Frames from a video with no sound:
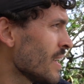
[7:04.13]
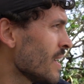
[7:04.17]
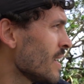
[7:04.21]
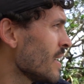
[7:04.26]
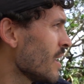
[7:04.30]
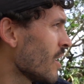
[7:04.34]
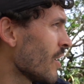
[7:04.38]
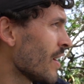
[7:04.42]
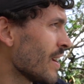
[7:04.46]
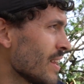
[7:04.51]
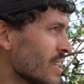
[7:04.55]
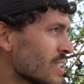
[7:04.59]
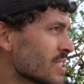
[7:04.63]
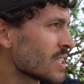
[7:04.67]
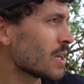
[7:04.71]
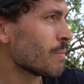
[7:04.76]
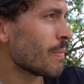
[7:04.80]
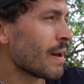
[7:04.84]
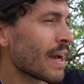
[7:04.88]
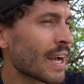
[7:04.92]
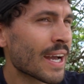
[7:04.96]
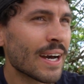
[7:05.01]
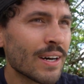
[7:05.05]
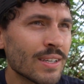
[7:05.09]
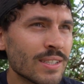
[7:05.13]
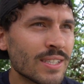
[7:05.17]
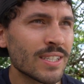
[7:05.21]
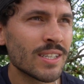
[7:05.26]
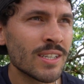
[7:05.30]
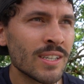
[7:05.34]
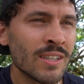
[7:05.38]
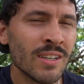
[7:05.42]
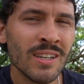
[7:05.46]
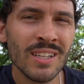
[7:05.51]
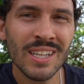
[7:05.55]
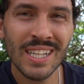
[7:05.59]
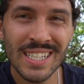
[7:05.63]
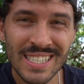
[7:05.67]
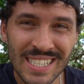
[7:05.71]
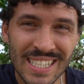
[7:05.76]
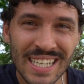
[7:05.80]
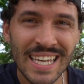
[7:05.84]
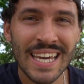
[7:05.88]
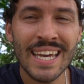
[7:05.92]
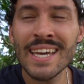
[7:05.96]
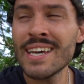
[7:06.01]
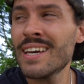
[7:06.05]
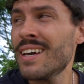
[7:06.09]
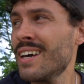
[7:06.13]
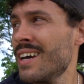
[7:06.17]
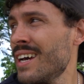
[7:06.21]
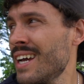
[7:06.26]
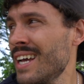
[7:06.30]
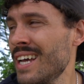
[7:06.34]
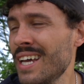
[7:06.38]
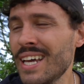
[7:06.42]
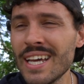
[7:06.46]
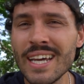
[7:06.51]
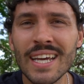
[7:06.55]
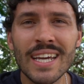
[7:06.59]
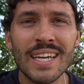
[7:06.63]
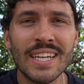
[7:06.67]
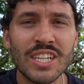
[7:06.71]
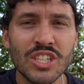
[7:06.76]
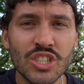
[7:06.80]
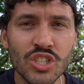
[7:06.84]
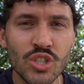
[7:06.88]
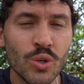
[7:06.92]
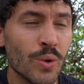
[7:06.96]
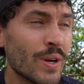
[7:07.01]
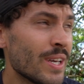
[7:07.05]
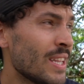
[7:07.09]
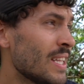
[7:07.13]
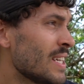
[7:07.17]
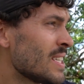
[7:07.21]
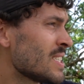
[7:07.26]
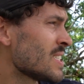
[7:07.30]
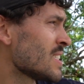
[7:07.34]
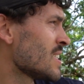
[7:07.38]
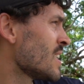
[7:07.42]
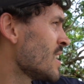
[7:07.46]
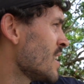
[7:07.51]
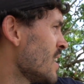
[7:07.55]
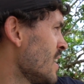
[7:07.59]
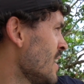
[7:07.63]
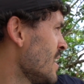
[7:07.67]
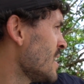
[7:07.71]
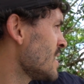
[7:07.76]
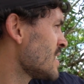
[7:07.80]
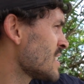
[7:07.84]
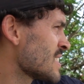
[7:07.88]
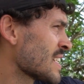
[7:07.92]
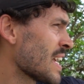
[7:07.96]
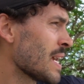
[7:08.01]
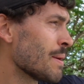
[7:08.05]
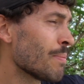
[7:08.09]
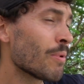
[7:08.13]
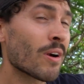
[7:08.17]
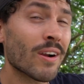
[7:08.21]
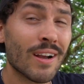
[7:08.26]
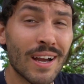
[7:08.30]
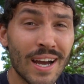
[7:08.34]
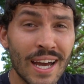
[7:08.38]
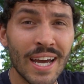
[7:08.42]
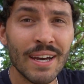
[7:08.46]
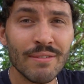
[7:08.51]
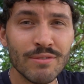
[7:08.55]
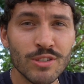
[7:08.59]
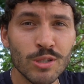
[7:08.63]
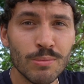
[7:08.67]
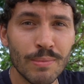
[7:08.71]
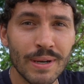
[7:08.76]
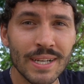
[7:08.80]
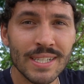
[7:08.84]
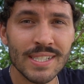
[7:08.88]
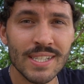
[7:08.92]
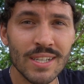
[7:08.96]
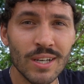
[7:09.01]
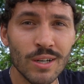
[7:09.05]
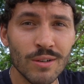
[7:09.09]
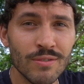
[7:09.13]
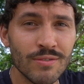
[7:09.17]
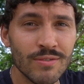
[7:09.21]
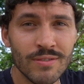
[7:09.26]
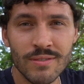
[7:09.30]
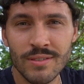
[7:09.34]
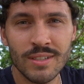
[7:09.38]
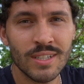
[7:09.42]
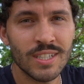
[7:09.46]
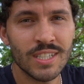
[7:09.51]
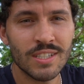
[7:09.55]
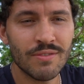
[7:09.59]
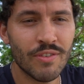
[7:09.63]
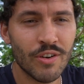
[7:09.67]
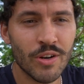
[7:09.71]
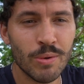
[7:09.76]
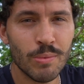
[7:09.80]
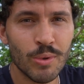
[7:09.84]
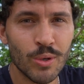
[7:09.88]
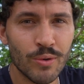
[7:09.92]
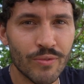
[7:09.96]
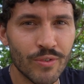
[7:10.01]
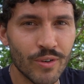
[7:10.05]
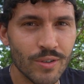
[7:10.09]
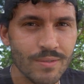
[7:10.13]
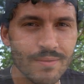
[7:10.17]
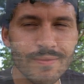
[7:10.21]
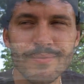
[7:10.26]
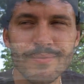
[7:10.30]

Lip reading: All right, let's get back out there. Let's skate and enjoy this skate park I have to myself. It's very beautiful.